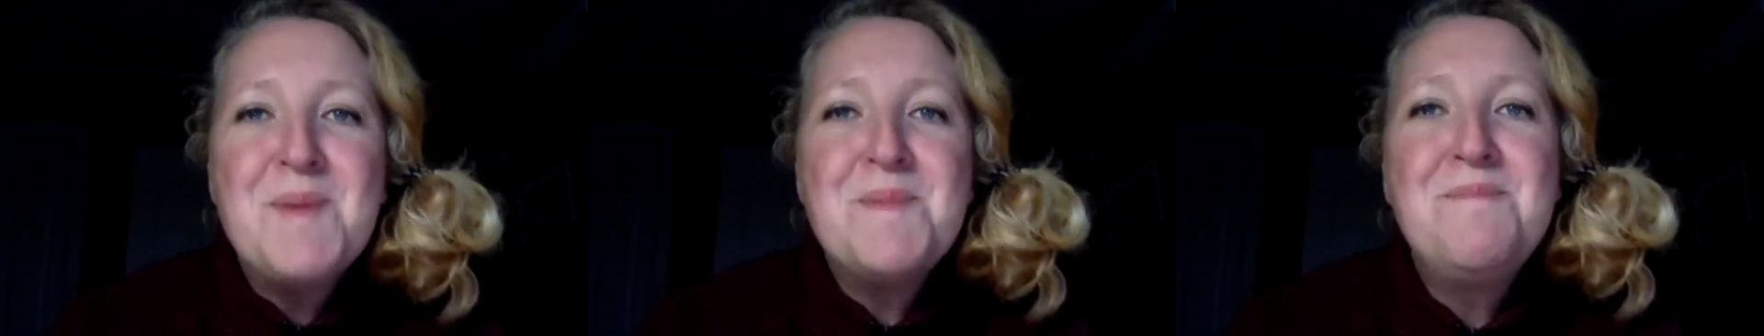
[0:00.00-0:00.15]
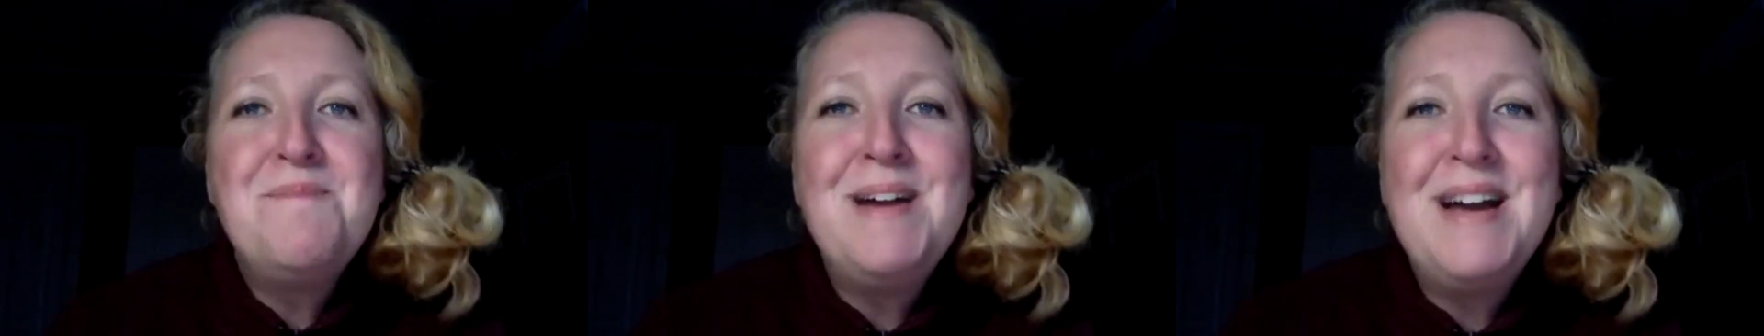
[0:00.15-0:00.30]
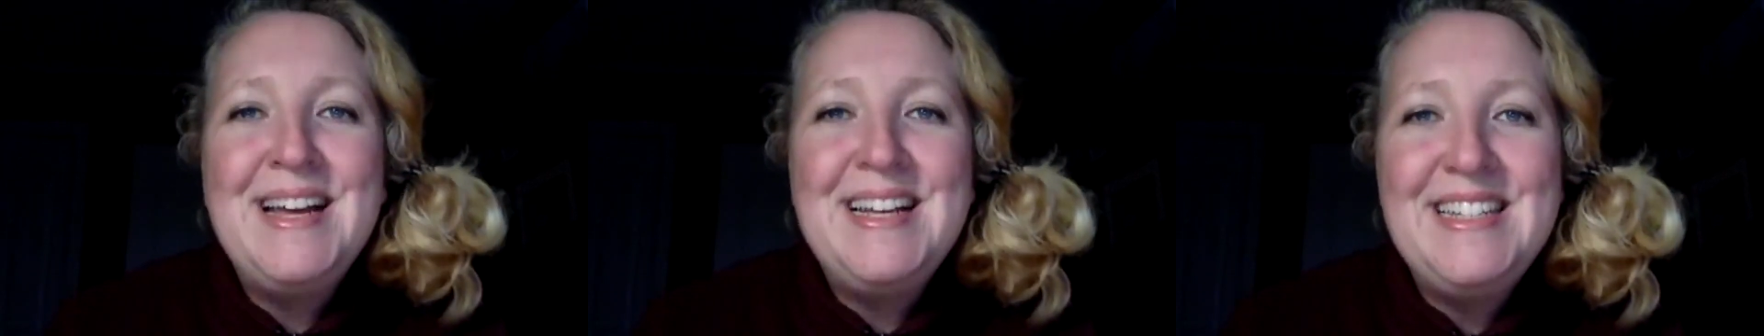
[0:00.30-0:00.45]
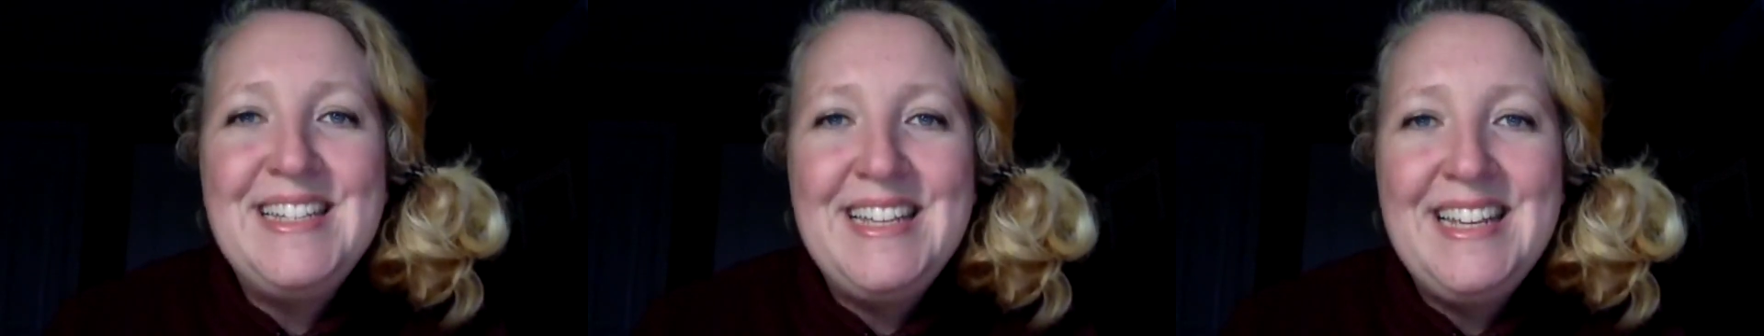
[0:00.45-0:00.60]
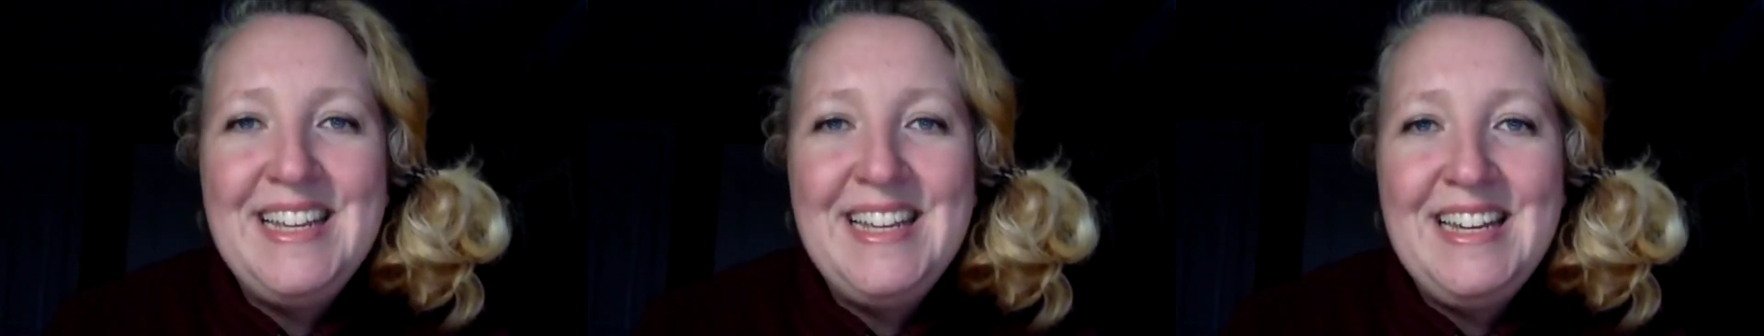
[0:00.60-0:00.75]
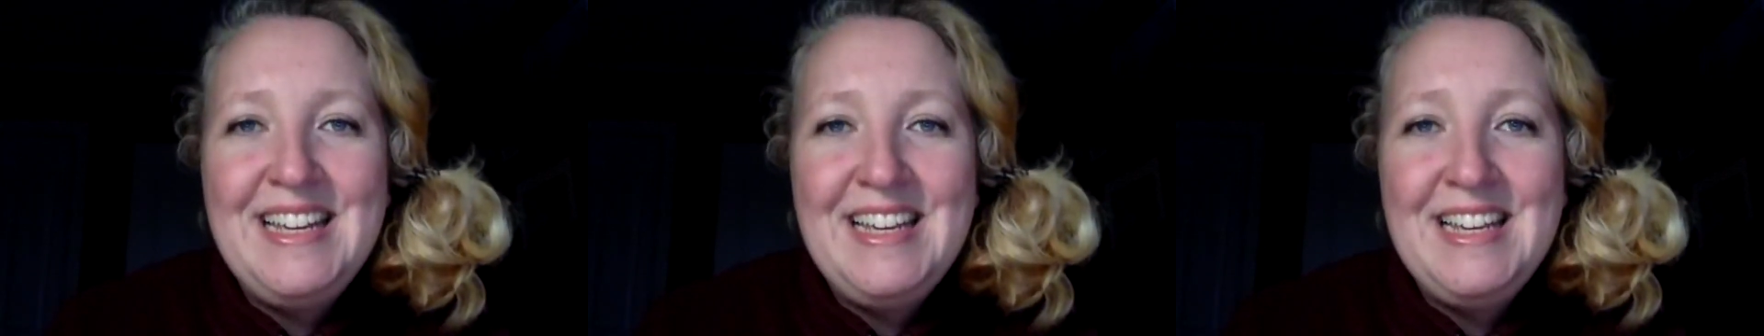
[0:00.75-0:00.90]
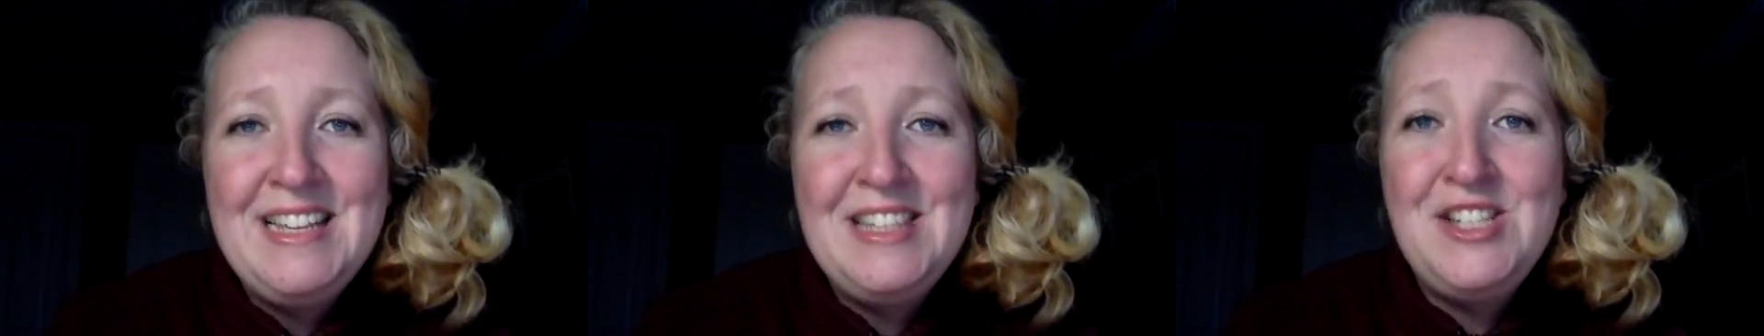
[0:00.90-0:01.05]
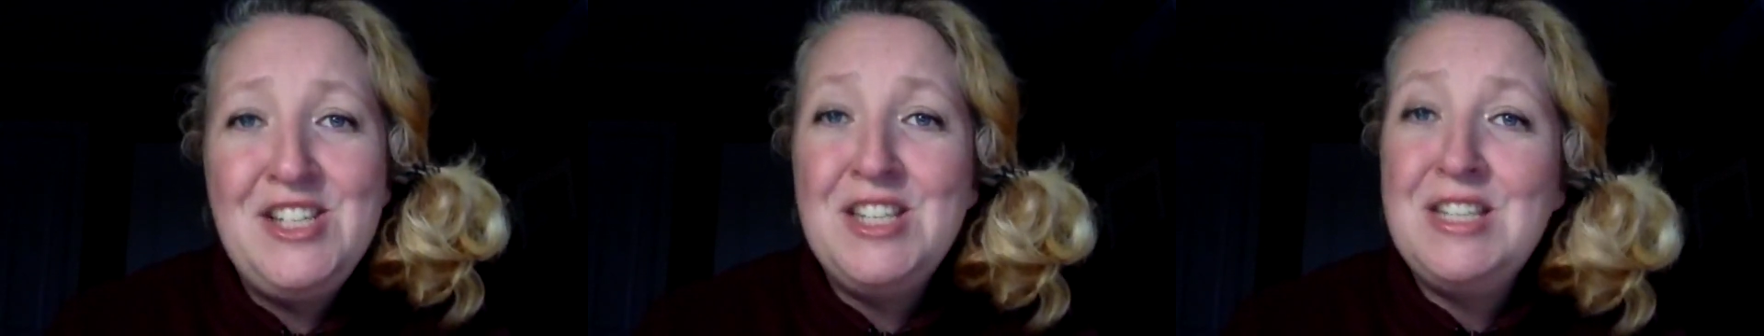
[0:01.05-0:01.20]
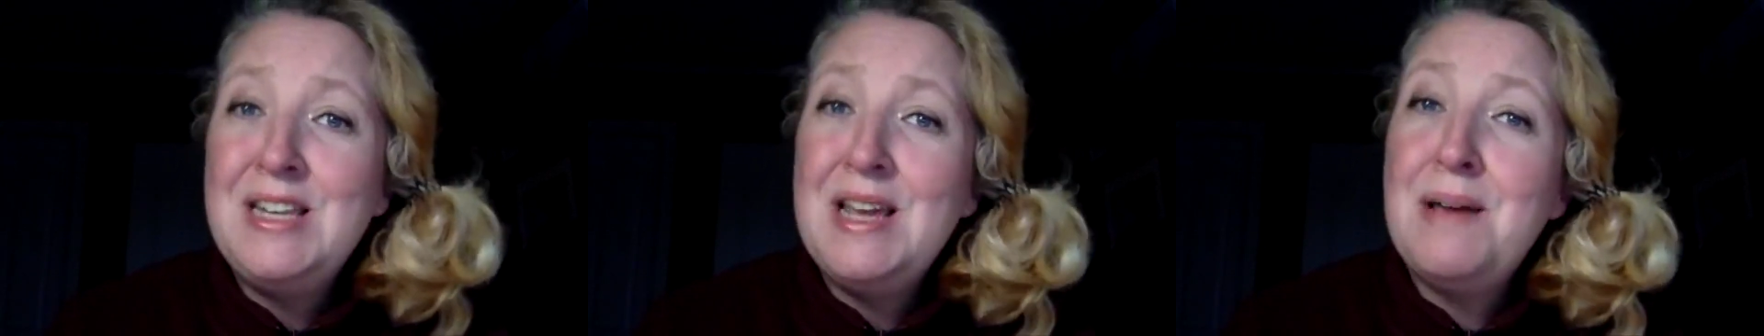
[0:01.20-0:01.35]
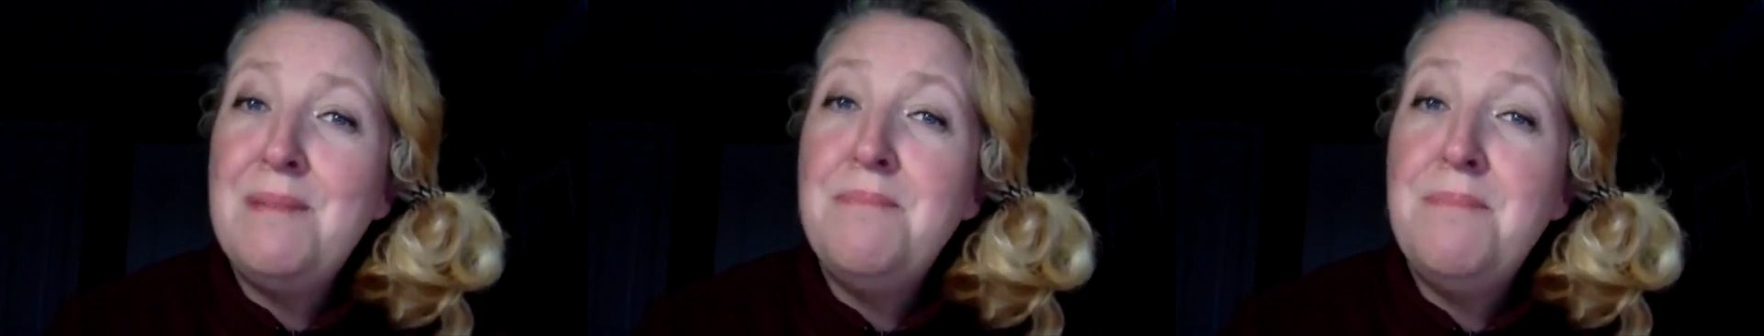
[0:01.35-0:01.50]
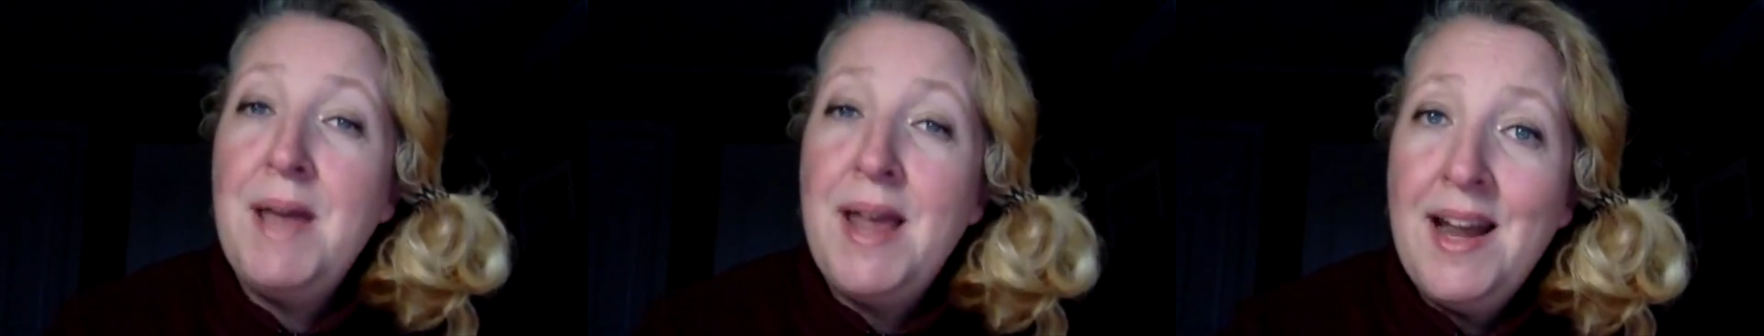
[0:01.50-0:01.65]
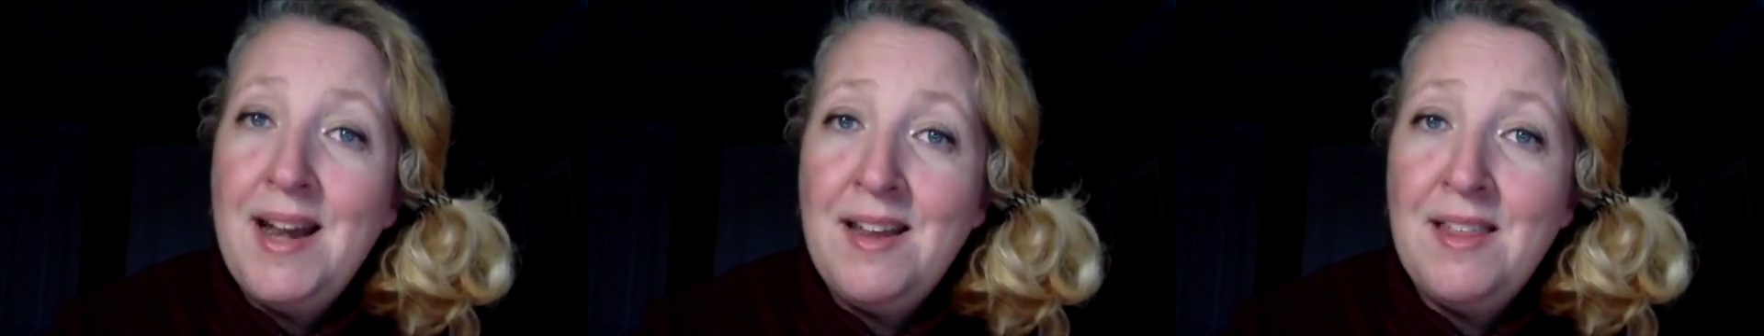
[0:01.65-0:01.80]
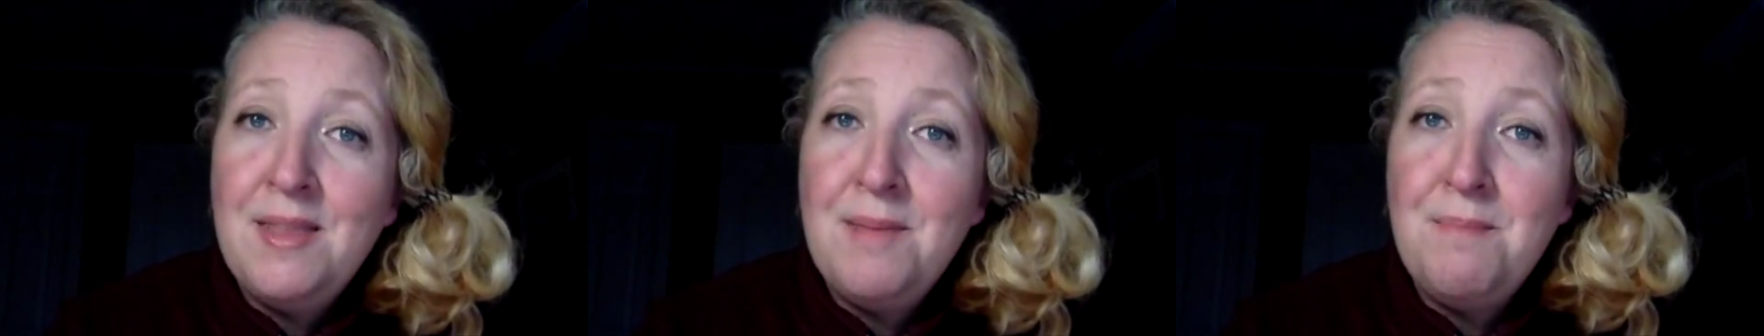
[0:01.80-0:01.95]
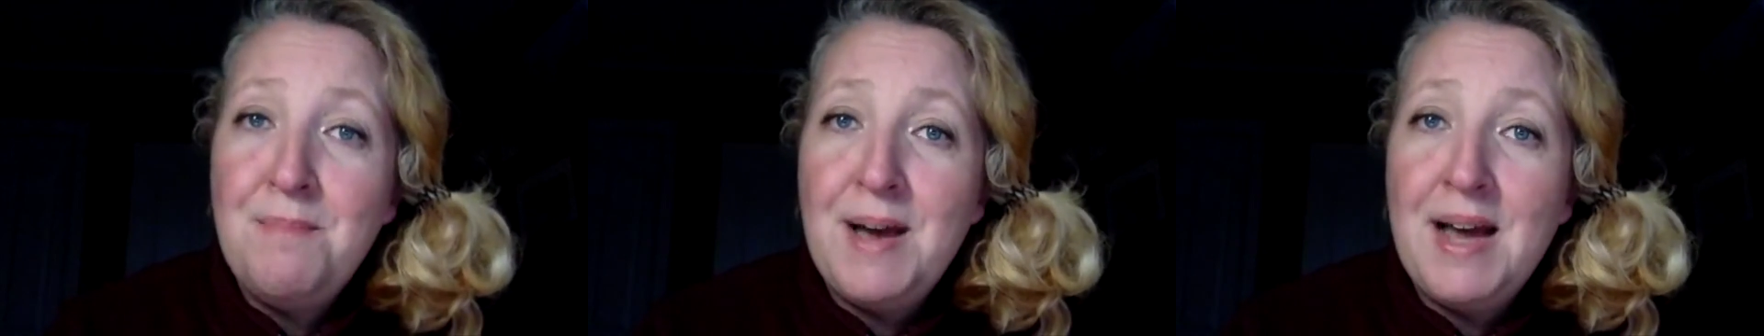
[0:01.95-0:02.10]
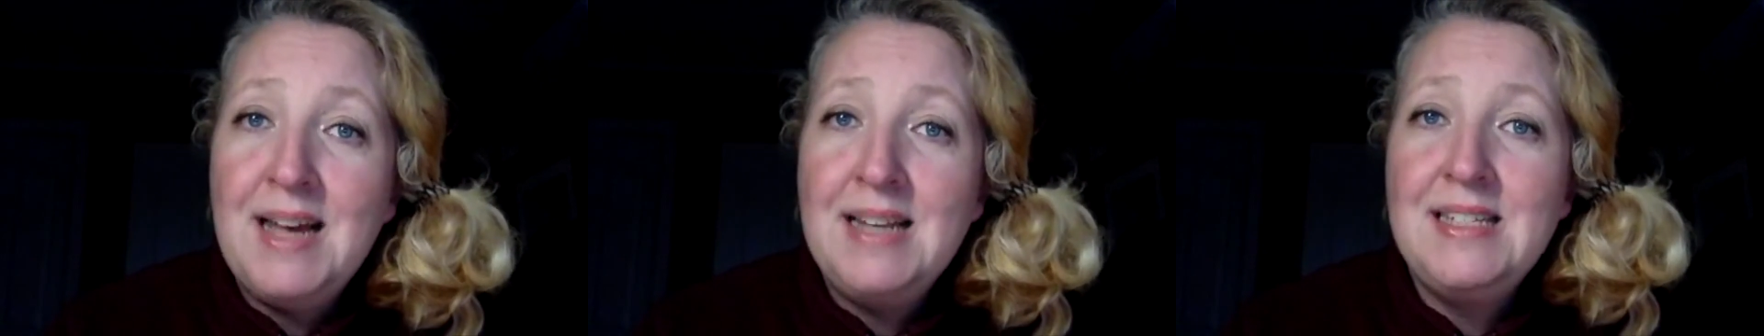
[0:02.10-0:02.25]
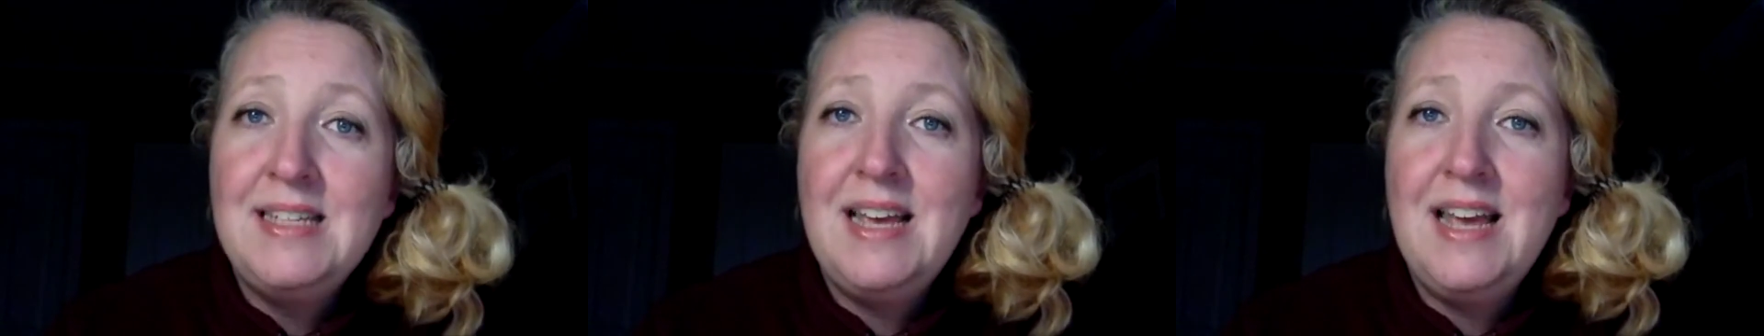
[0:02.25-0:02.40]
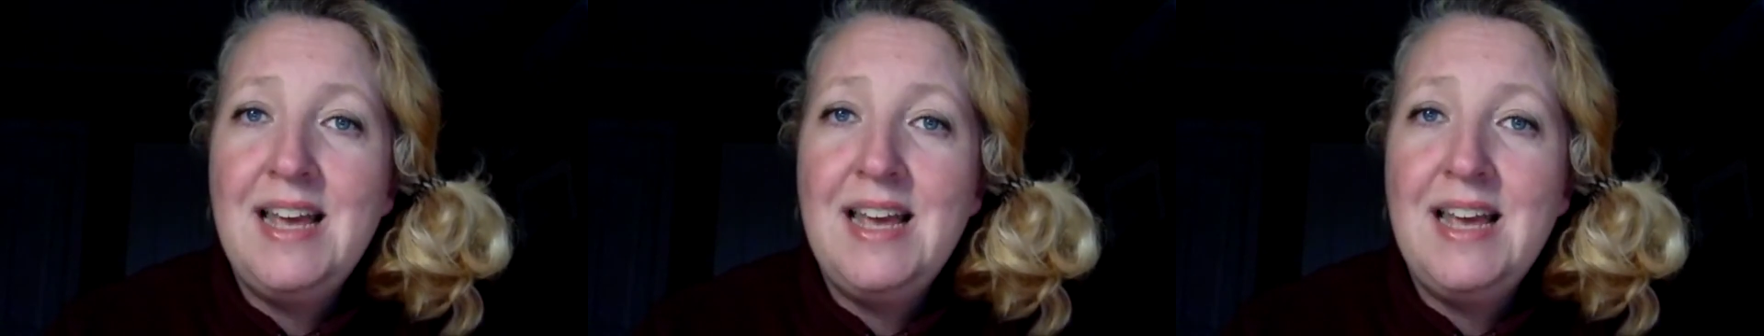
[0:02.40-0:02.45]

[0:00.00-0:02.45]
but it is just a pain in the butt